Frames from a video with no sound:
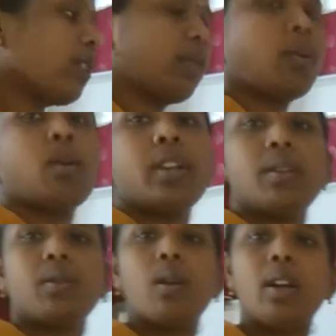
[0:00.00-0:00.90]
that rod
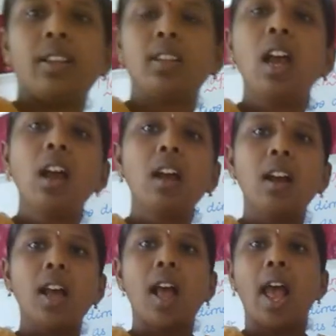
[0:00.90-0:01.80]
is called as a
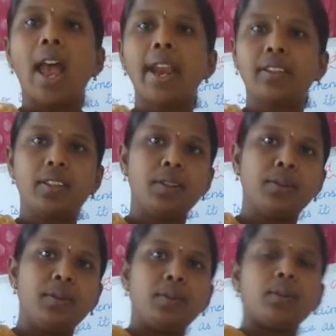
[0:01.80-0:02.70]

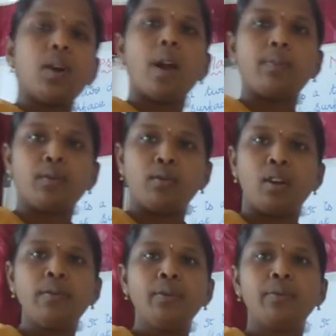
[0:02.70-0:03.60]
axis. So up to
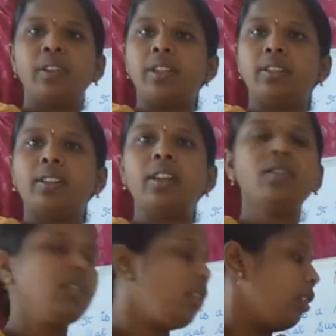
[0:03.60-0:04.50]
now we
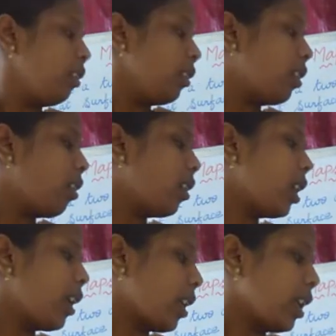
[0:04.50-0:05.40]
discussed
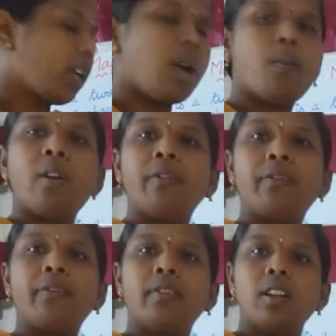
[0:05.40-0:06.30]
a recap of
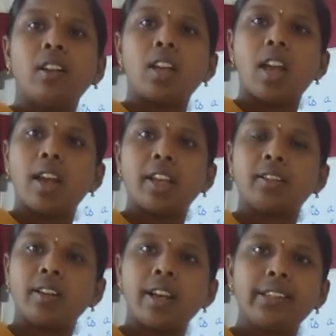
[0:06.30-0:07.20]

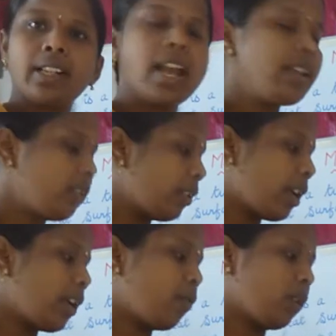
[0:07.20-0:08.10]
yesterday's class
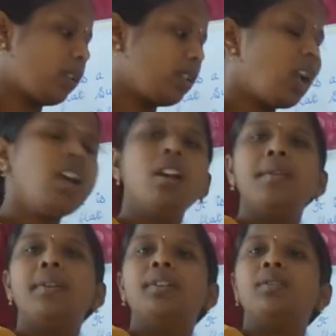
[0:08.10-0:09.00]
and what is the
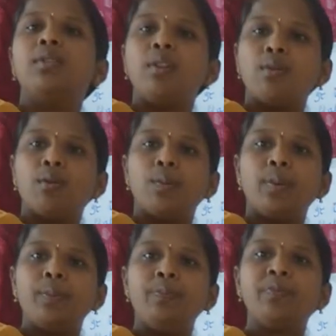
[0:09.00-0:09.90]
globe.
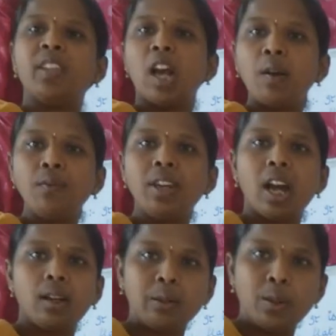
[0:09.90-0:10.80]
Now we
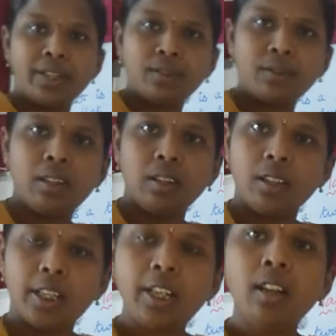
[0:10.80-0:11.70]
are going to
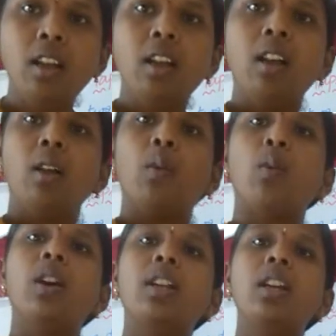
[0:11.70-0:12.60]
learn
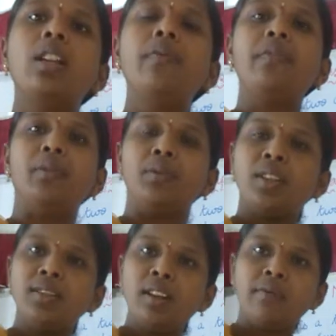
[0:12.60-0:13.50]
what are the
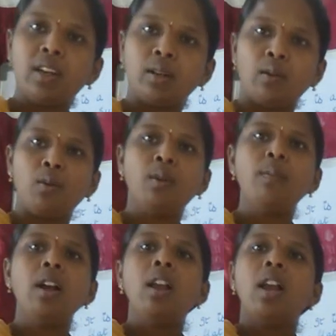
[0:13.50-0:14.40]
features of the globe
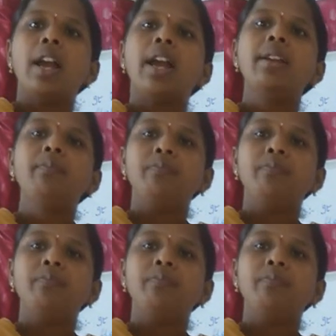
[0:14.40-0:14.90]
and